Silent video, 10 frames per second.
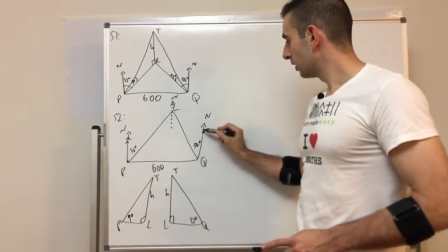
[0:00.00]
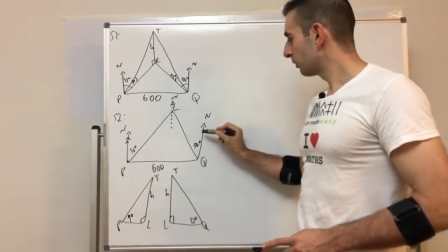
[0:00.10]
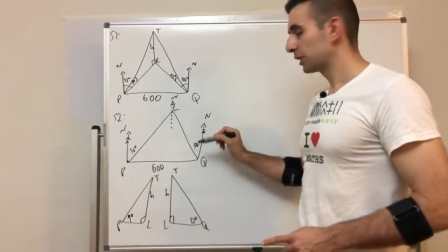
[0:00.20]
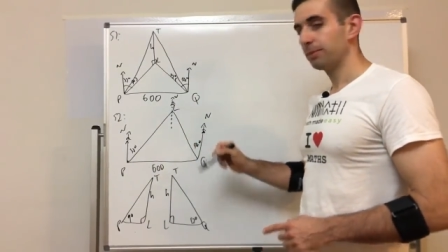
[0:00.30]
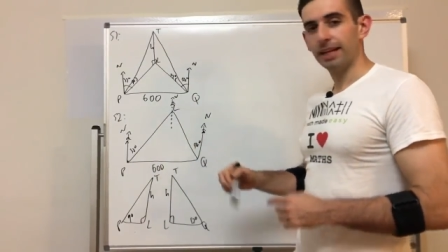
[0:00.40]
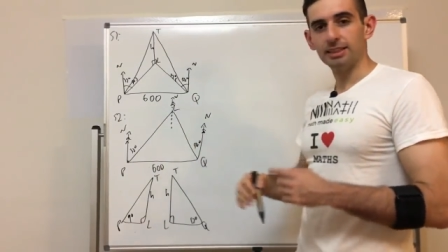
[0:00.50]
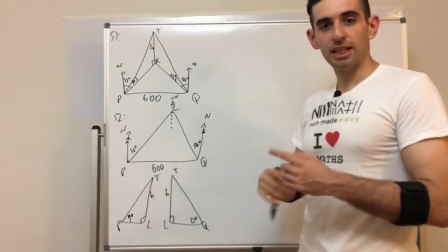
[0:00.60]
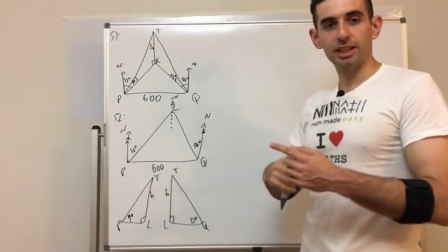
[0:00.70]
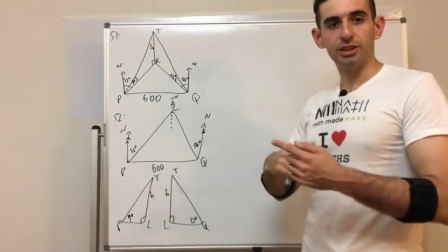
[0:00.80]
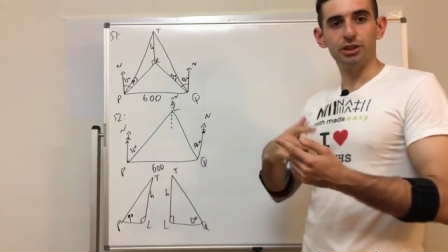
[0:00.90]
which means
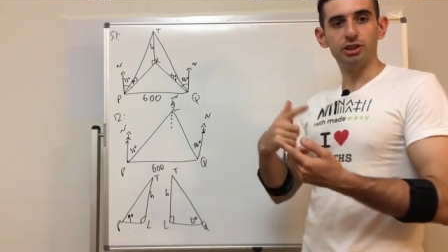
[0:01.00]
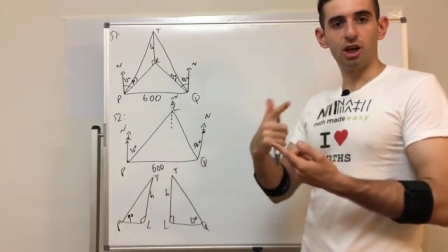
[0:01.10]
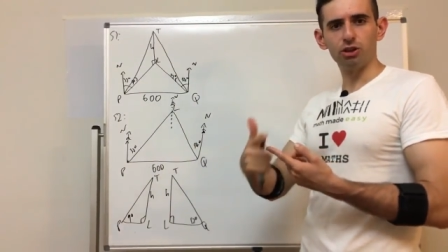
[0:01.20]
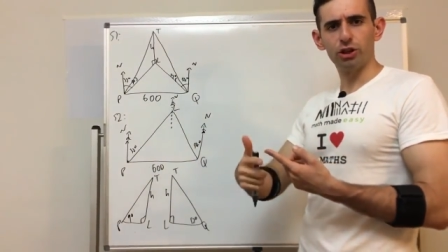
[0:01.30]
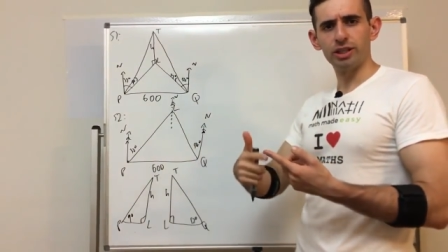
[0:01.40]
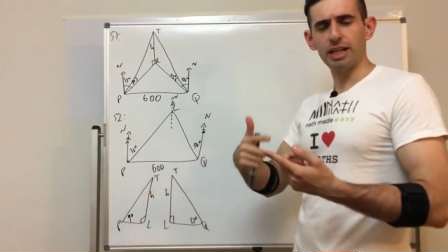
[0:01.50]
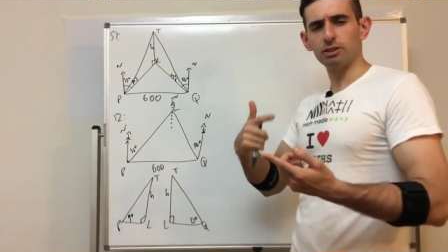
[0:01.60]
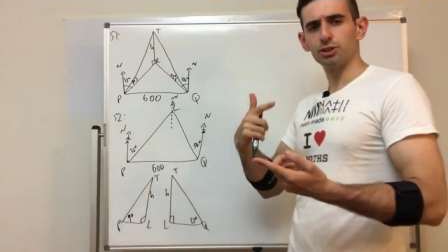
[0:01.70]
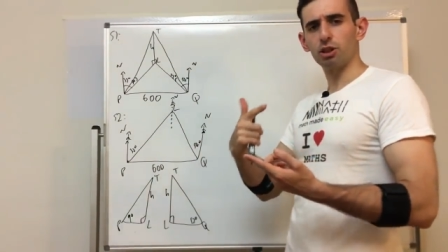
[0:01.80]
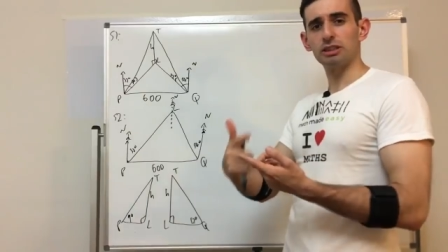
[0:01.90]
I can use alternate
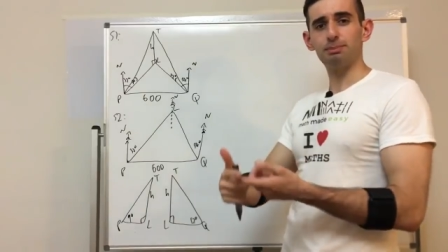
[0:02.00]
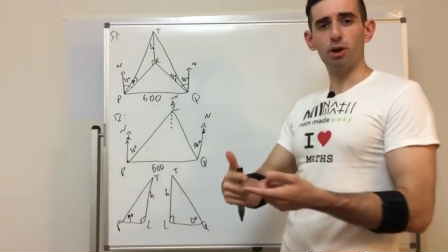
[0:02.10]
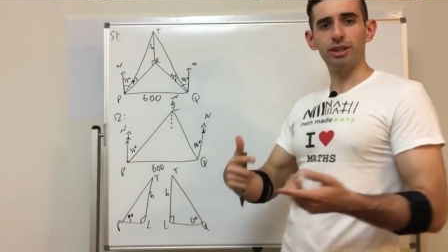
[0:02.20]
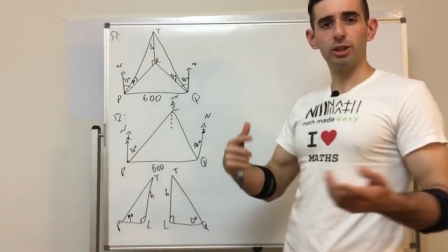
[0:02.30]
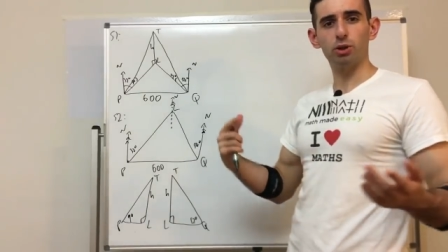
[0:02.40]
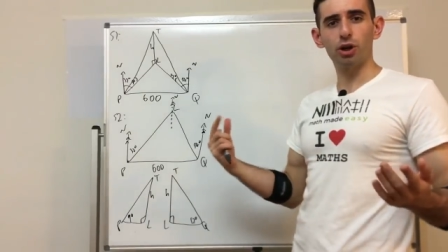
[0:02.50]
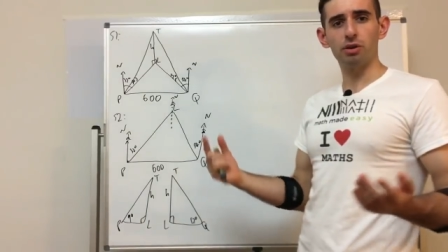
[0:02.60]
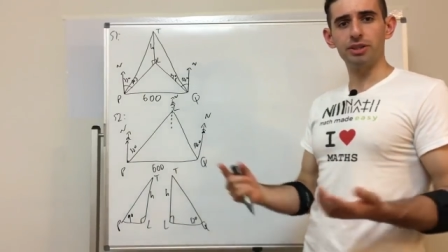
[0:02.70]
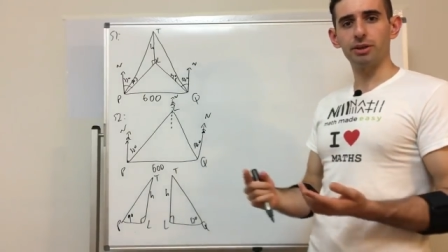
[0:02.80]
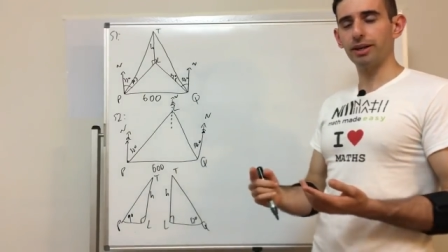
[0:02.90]
angles, corresponding or
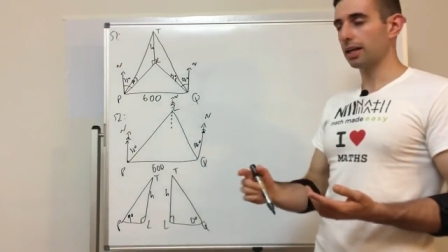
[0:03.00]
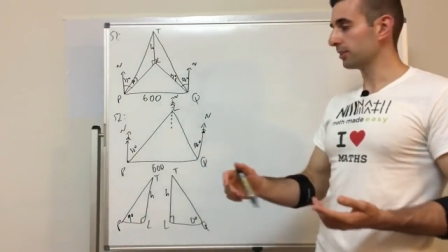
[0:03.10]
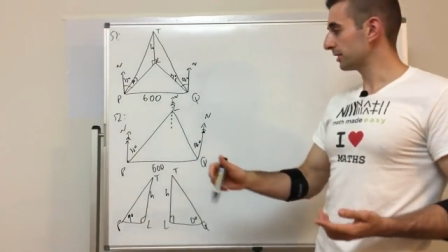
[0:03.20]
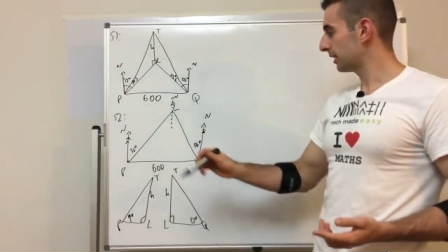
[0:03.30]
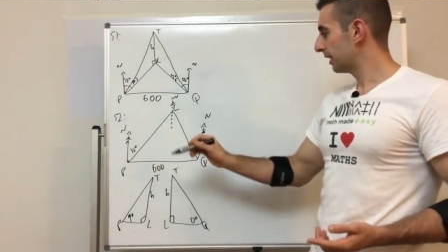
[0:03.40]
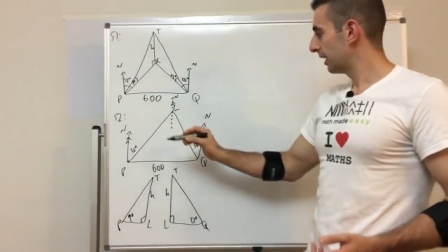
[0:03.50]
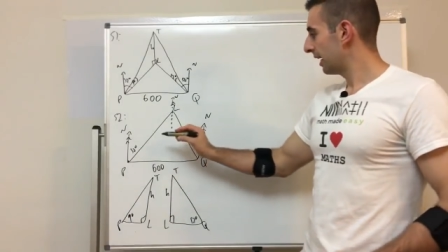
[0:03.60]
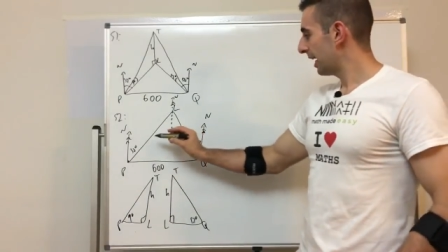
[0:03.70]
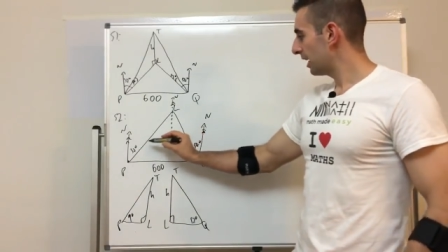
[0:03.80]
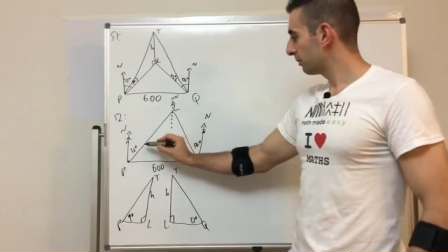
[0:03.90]
co-interior angles.
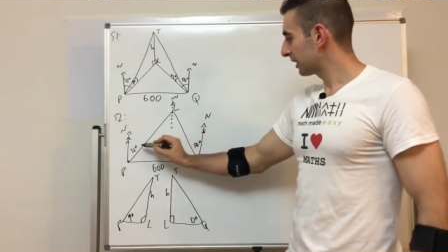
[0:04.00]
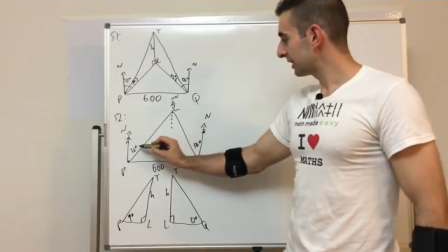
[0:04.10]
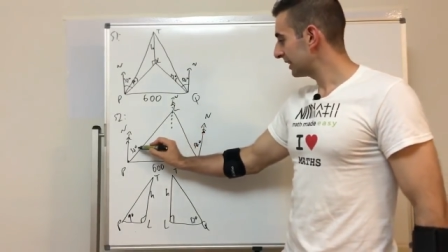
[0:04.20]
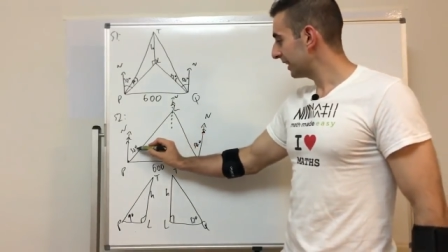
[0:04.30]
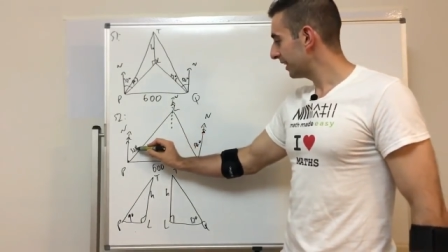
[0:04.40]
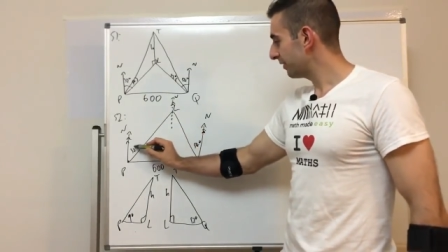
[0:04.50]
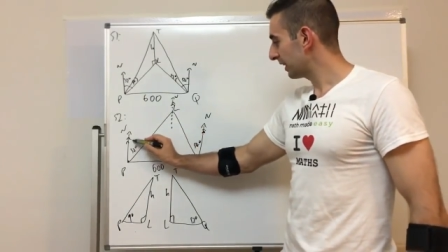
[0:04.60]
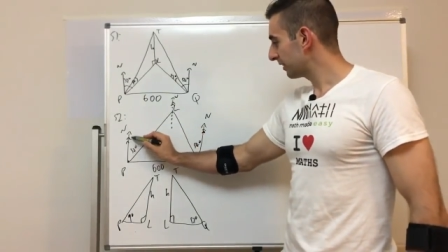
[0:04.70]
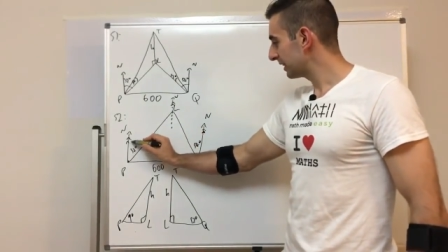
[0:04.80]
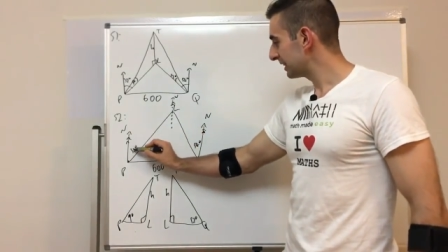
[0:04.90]
And we can see here
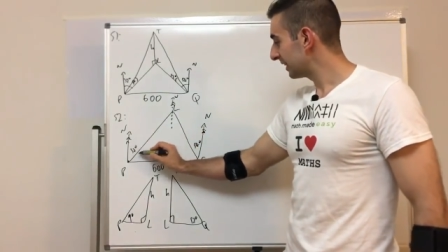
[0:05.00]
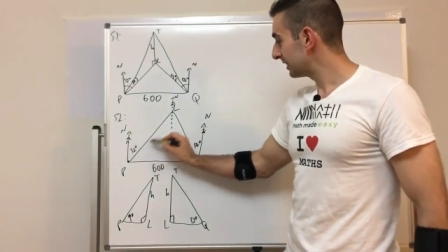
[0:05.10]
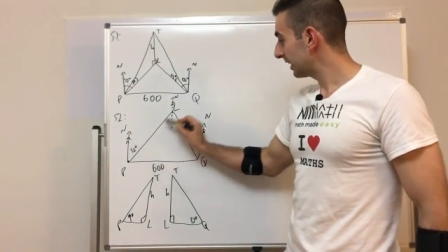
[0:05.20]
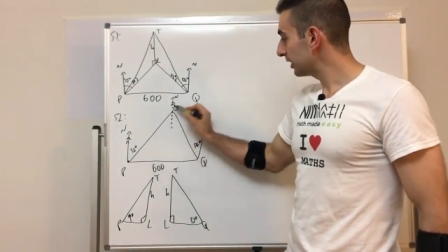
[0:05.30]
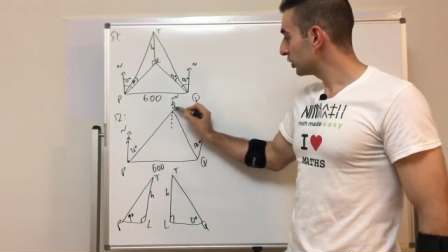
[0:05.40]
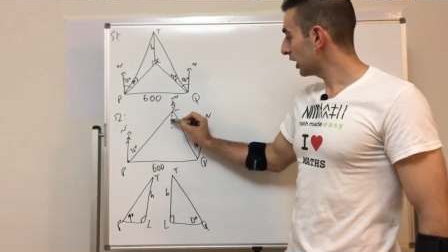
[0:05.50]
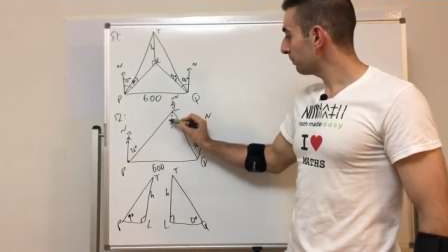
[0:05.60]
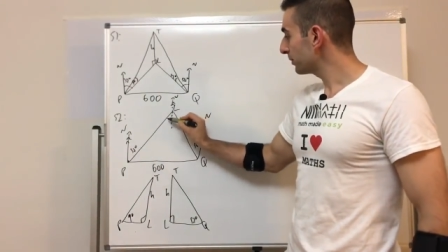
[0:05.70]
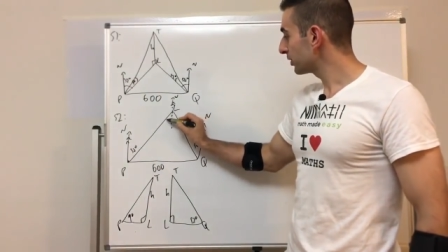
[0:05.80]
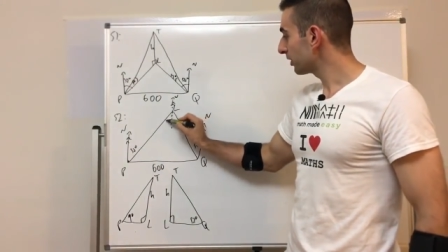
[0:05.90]
that this is a Z
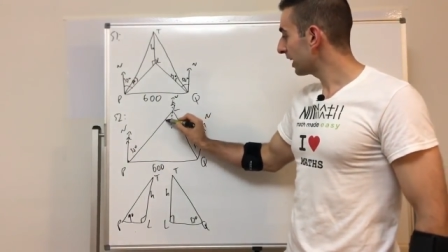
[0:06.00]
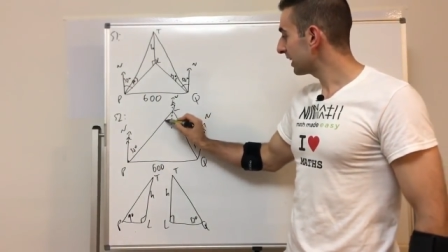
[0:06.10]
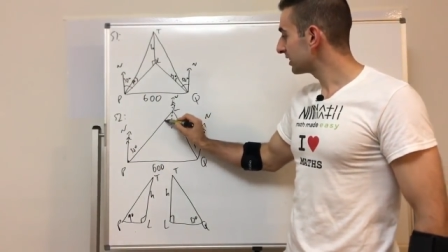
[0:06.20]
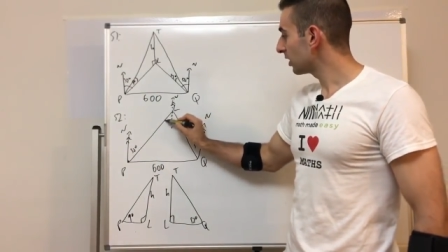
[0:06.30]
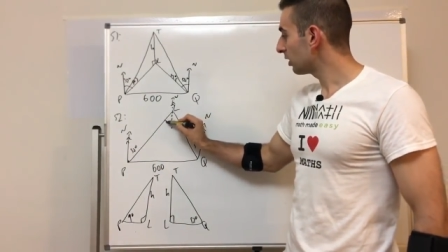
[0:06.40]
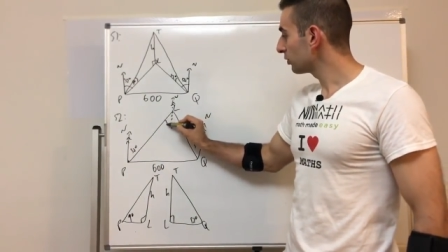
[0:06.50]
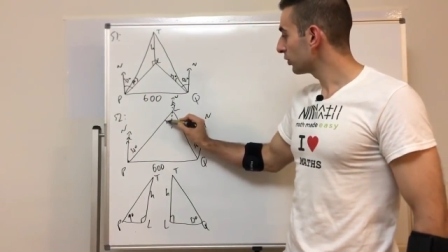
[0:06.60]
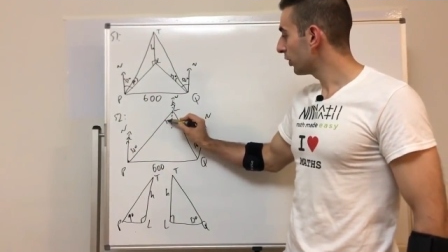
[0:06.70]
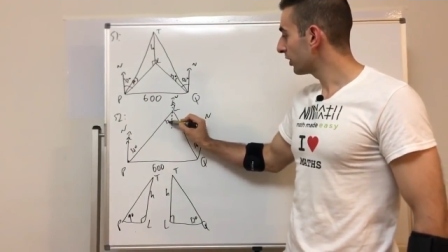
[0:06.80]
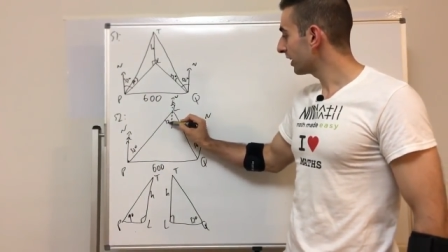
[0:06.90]
shape, so that is
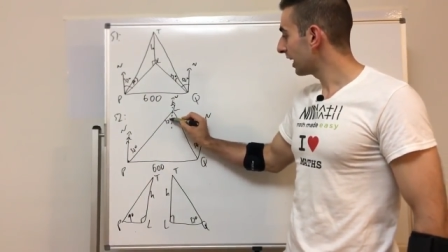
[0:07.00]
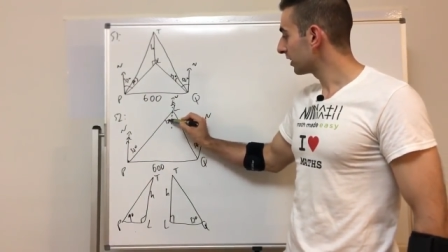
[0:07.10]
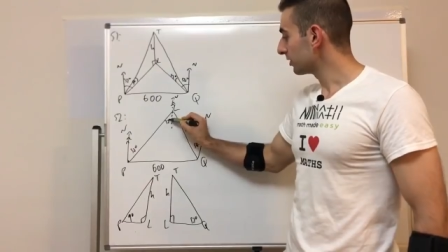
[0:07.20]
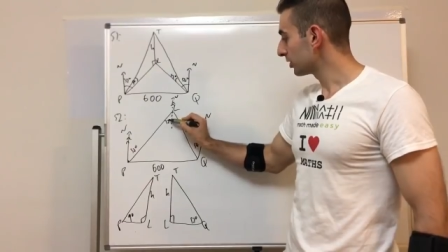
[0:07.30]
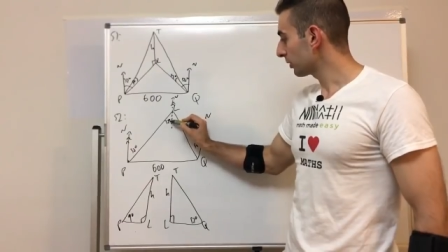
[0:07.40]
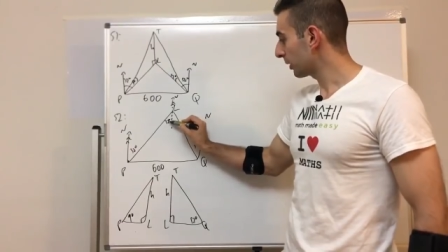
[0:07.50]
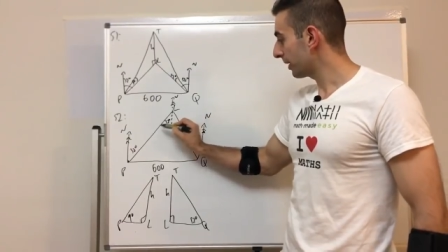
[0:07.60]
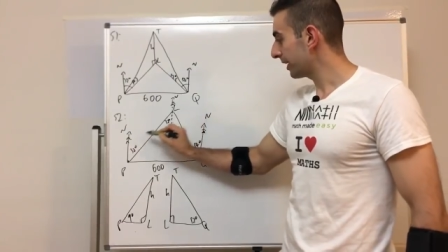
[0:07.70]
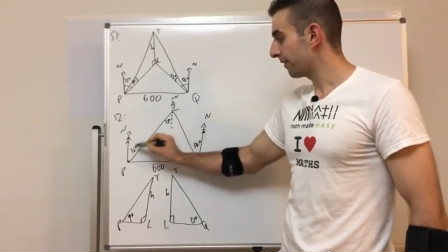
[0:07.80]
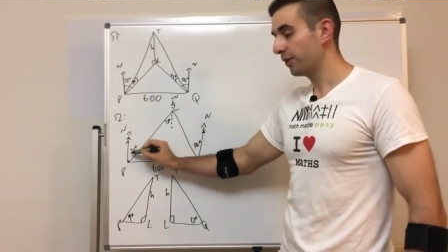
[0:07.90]
alternate angles. Straight
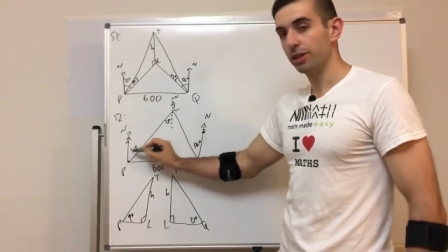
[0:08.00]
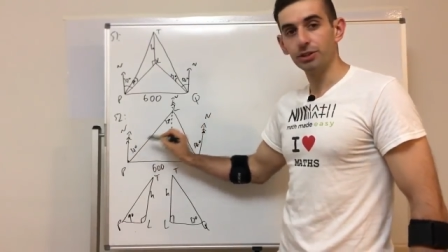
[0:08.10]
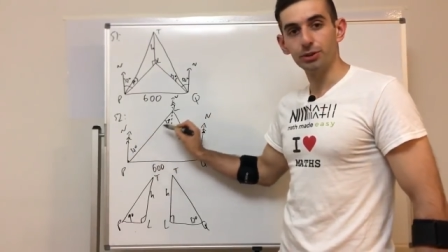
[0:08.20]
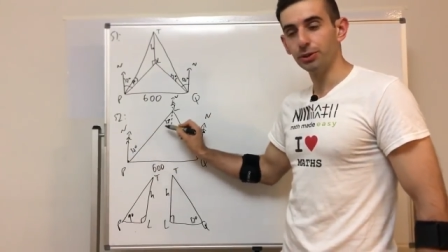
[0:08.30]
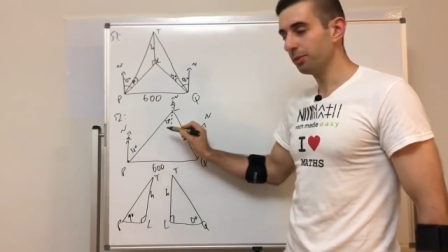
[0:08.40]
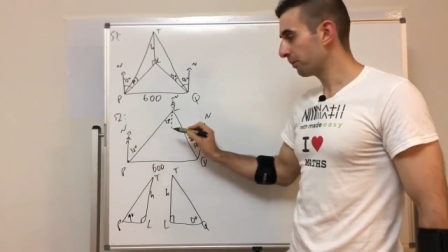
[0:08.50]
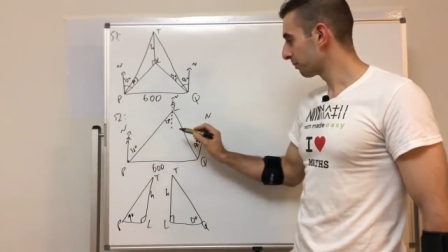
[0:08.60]
away they're 32,